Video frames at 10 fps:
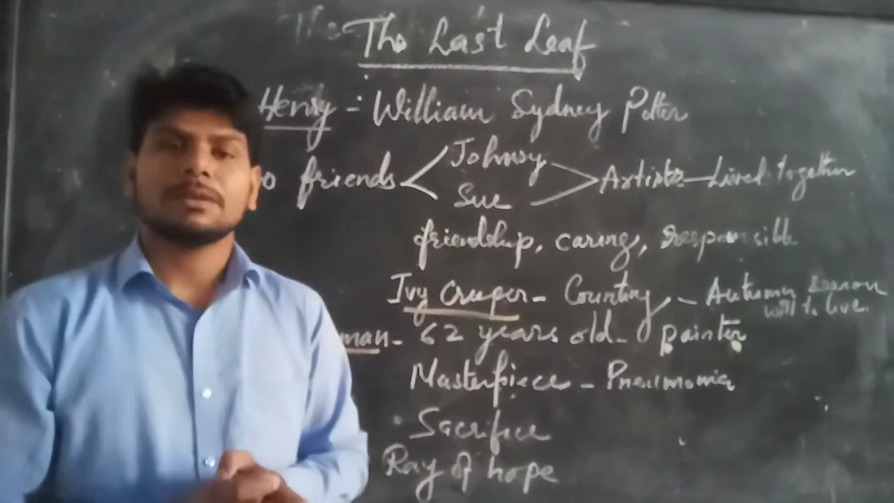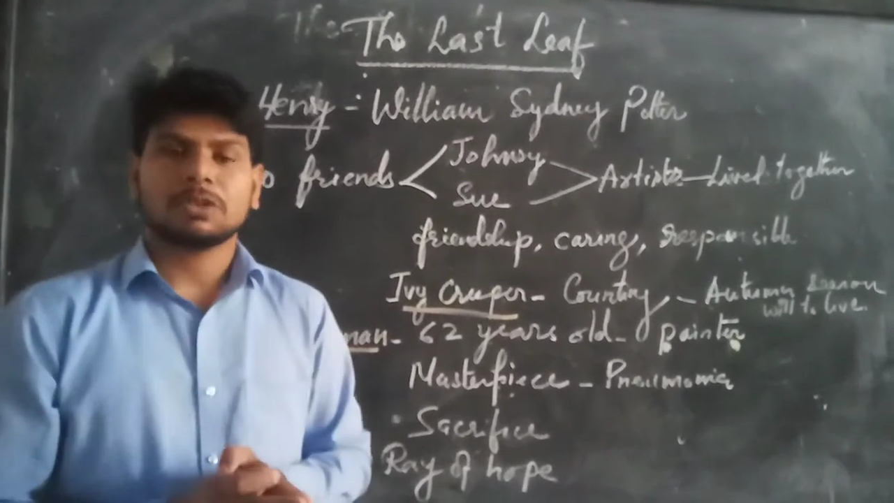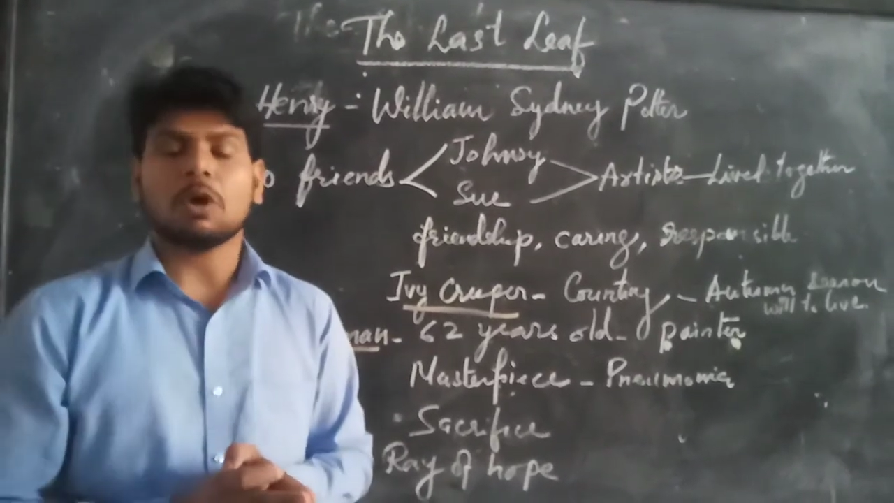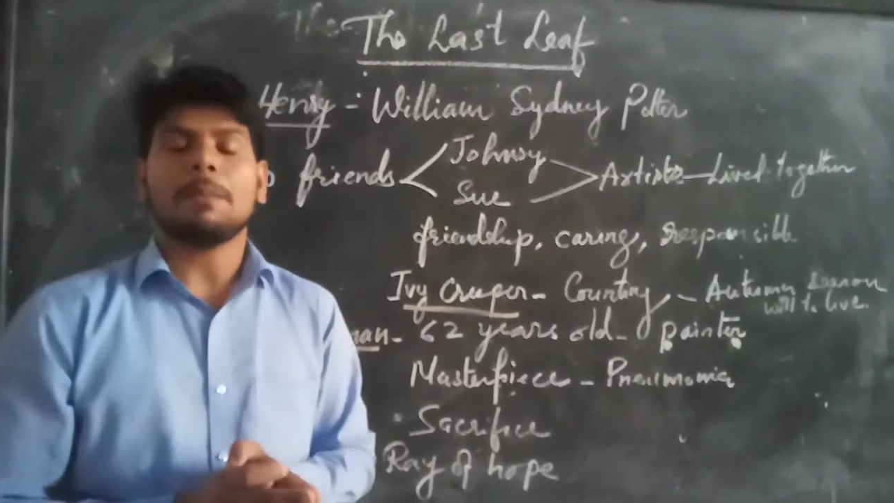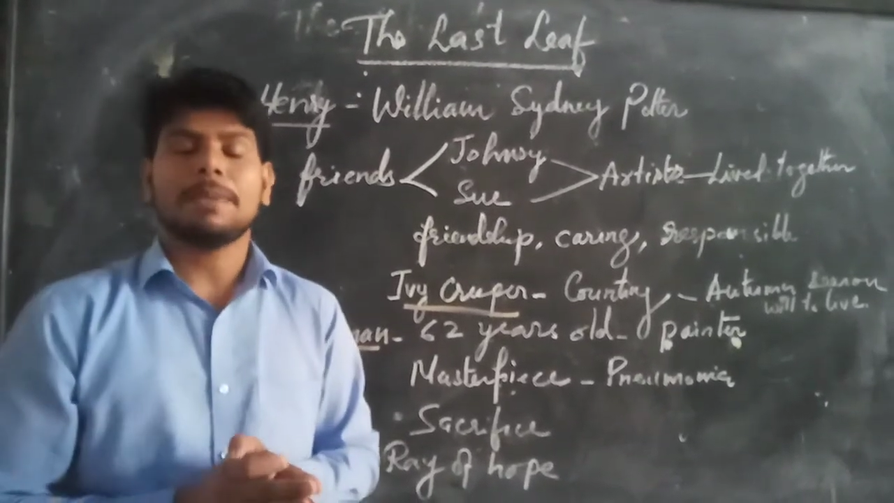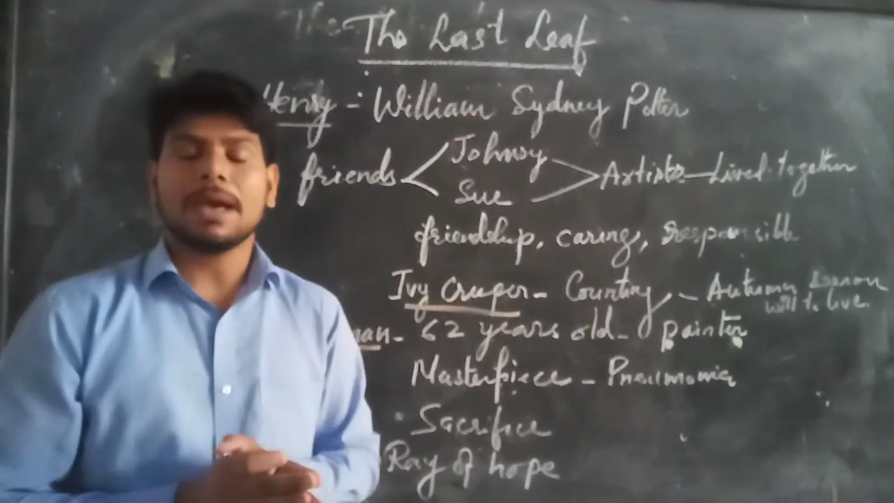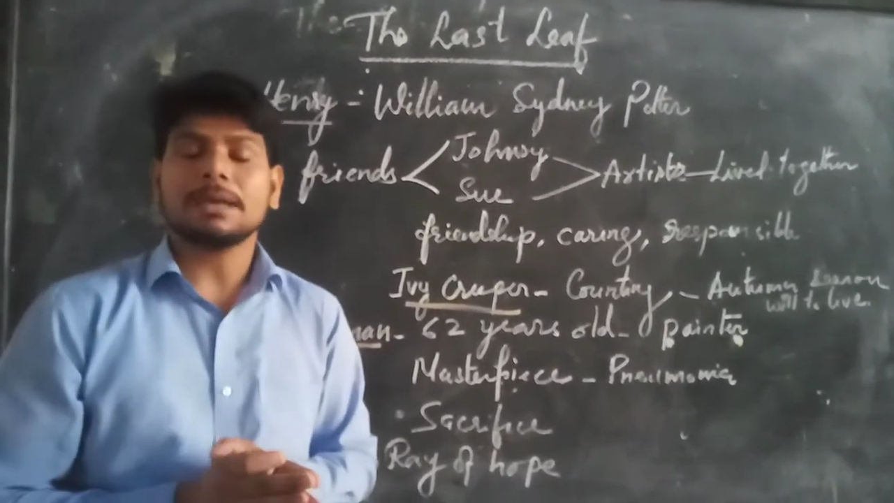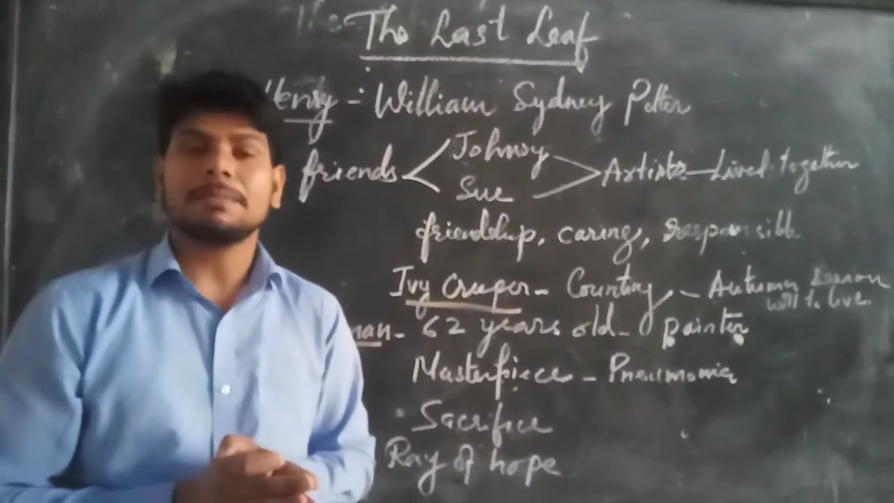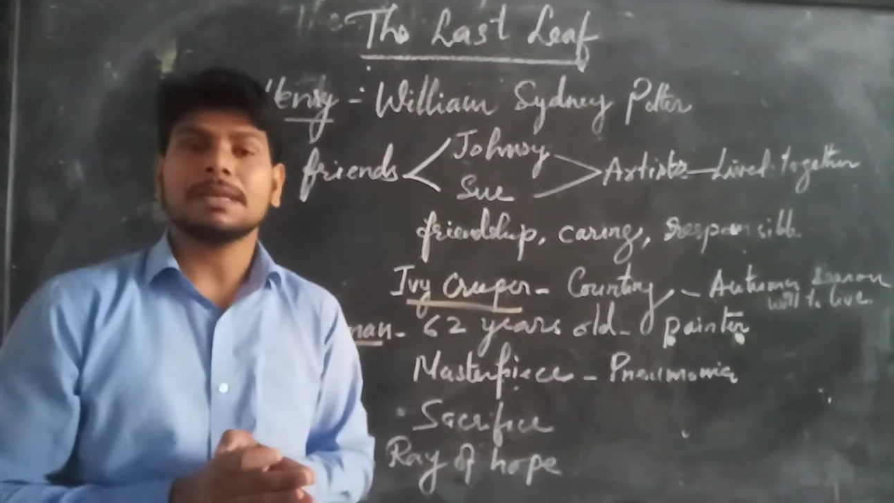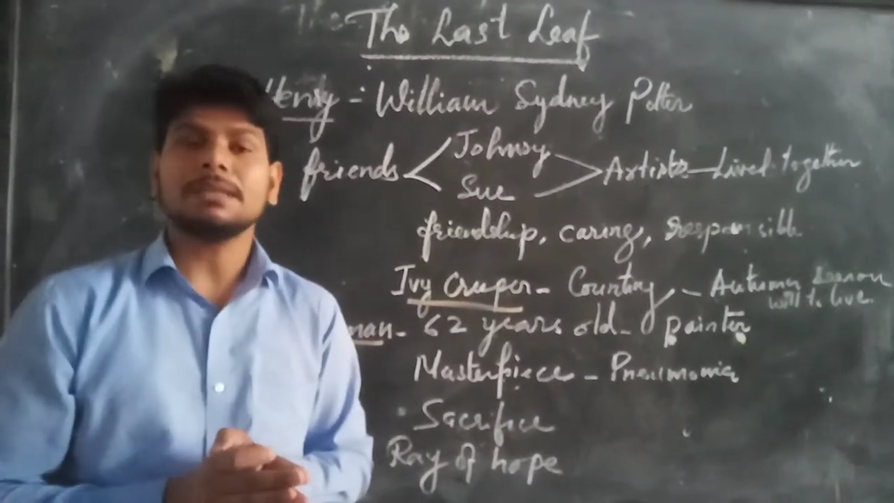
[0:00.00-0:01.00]
saw
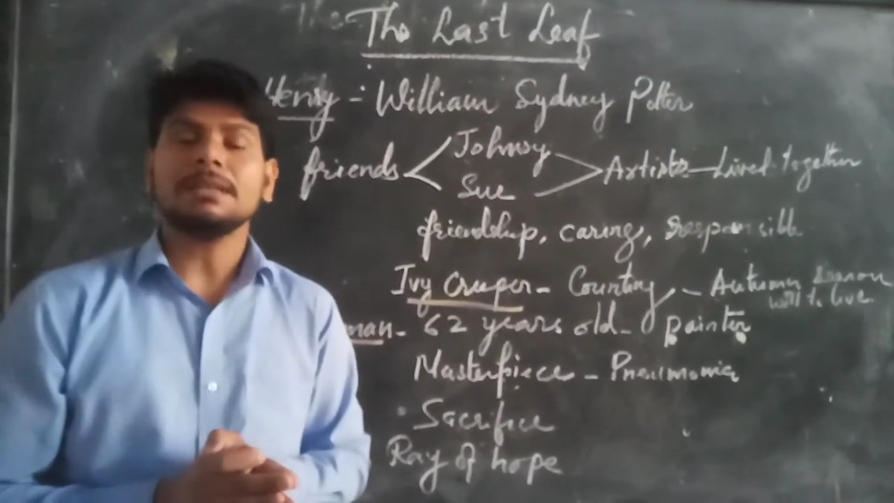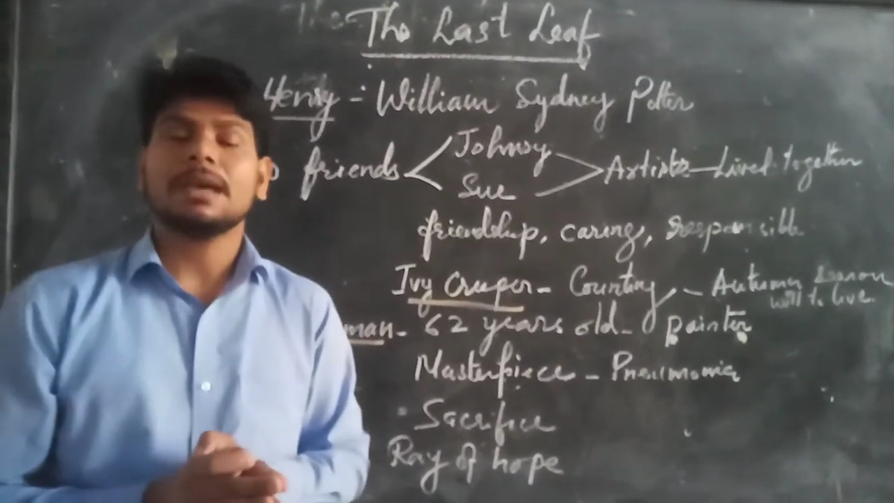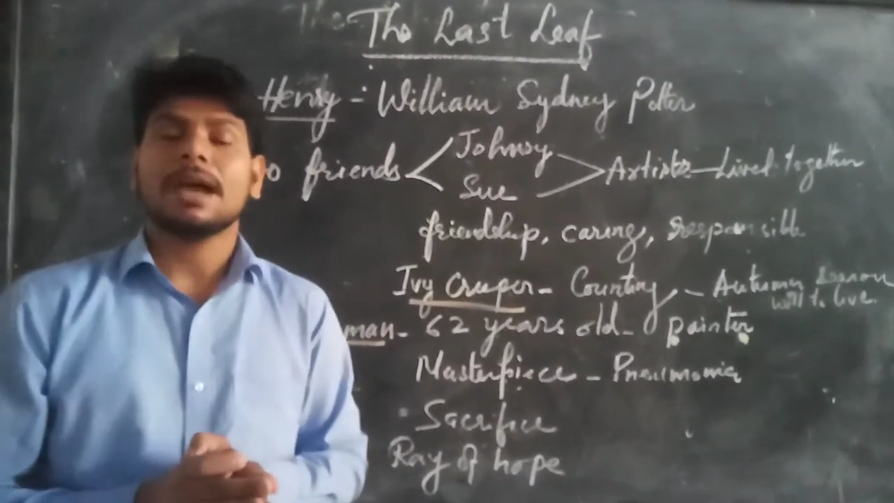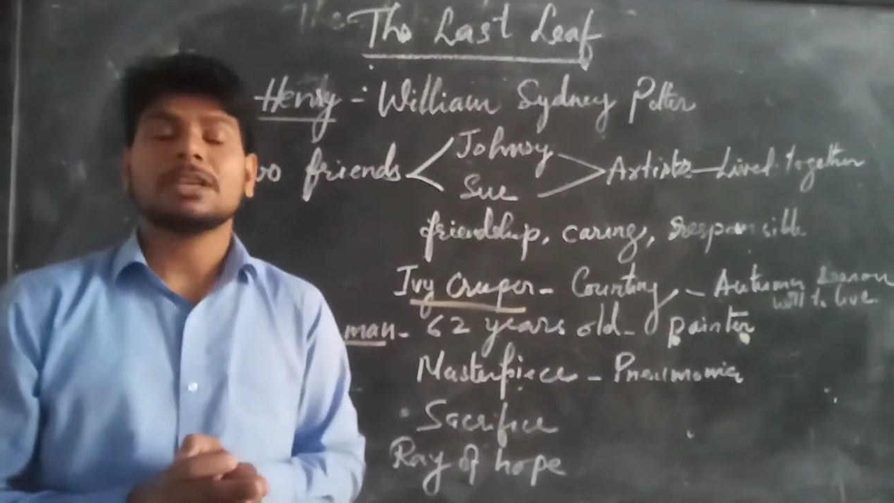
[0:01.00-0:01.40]
Behrman,